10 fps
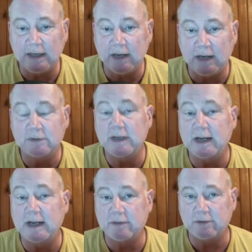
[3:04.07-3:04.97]
Now, do they
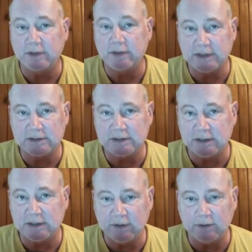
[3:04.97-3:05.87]
have a
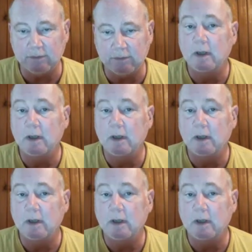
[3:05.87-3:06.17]
360 view?